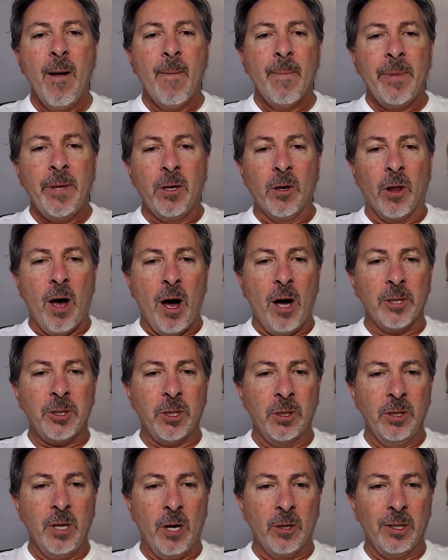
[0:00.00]
You'll also
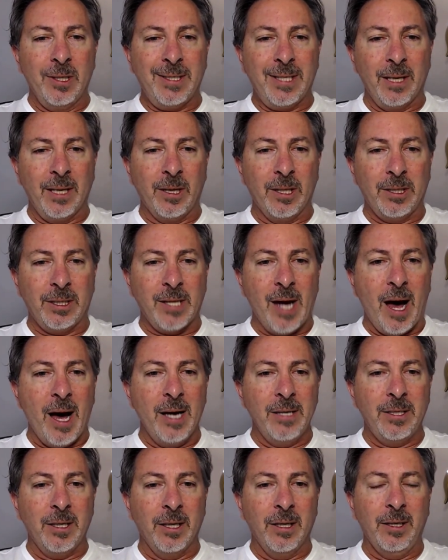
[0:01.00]
notice that the
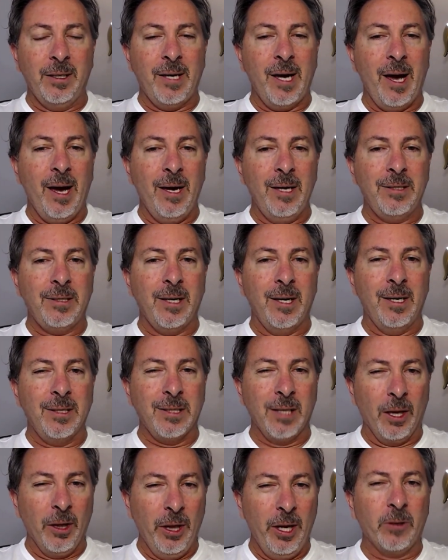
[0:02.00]
size of the case is
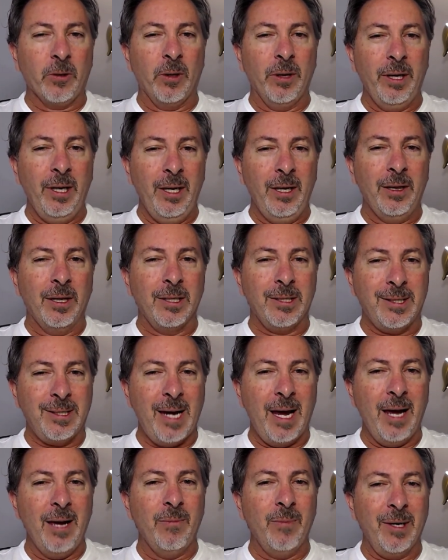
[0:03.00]
literally the
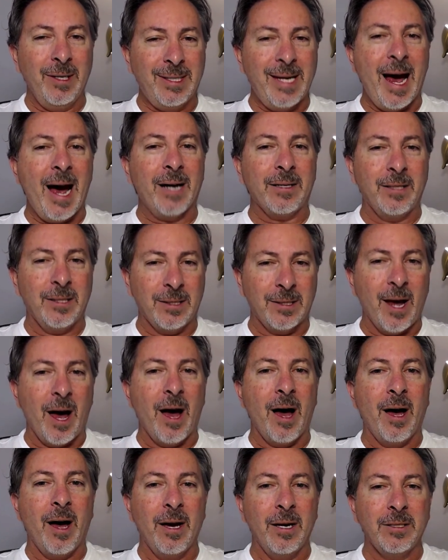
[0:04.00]
same exact
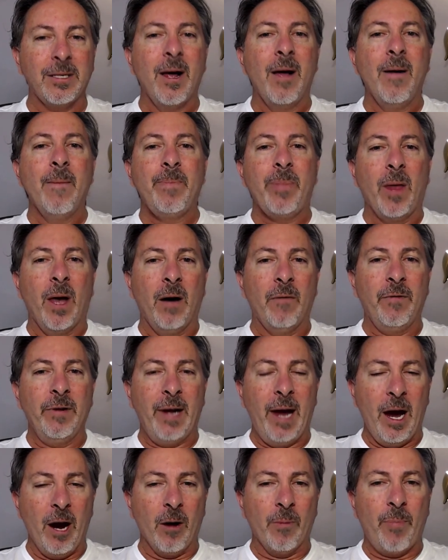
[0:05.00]
size of an
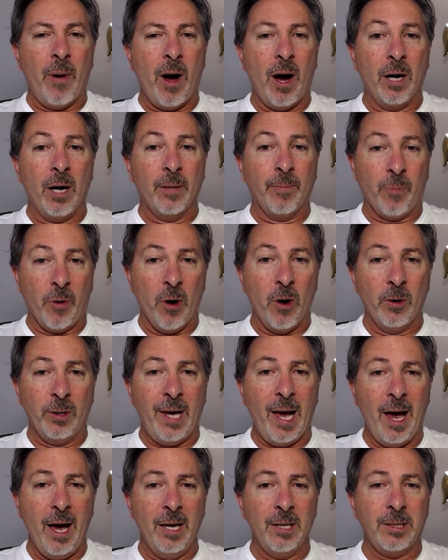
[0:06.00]
AirPod Pro
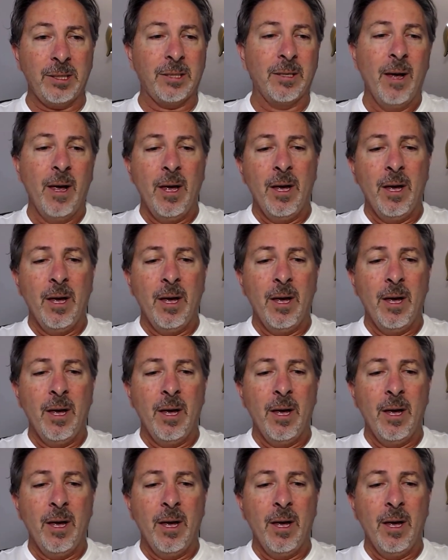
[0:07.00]
case.